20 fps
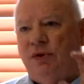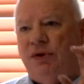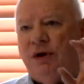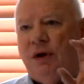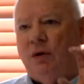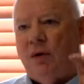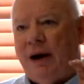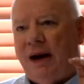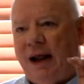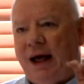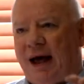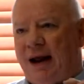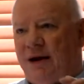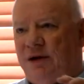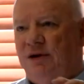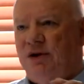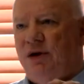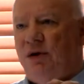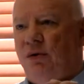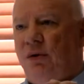with a great
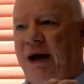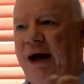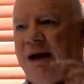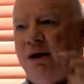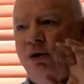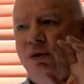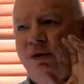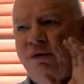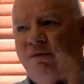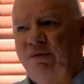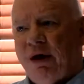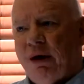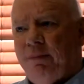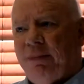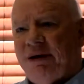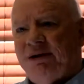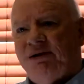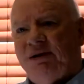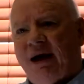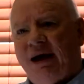attitude and do the very
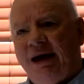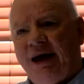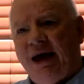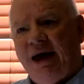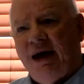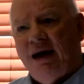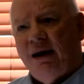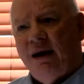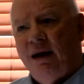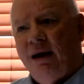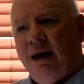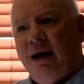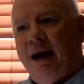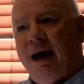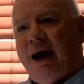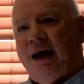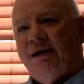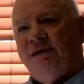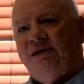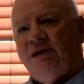best I can.
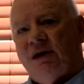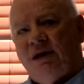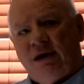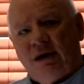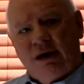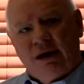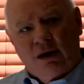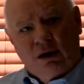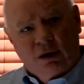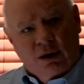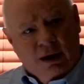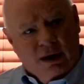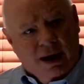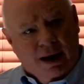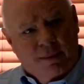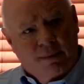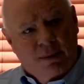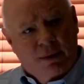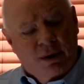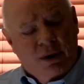And suddenly you look
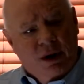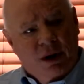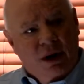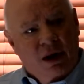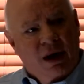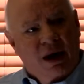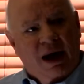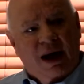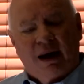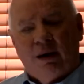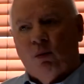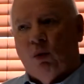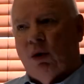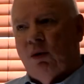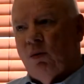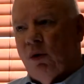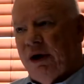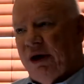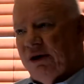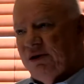up, and
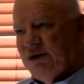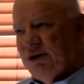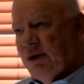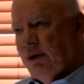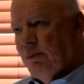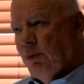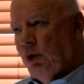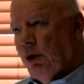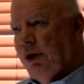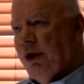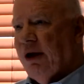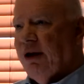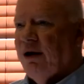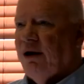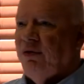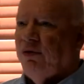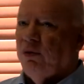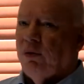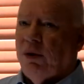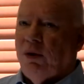1 week is in the book, and
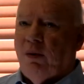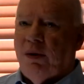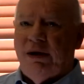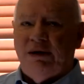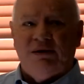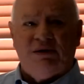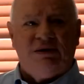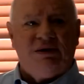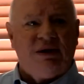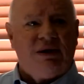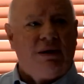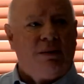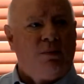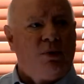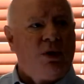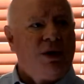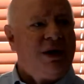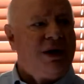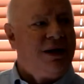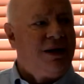then 3 weeks is in the
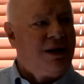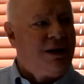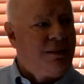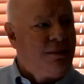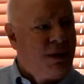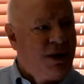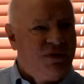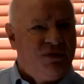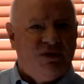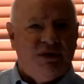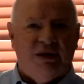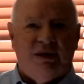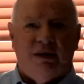book, and then a month's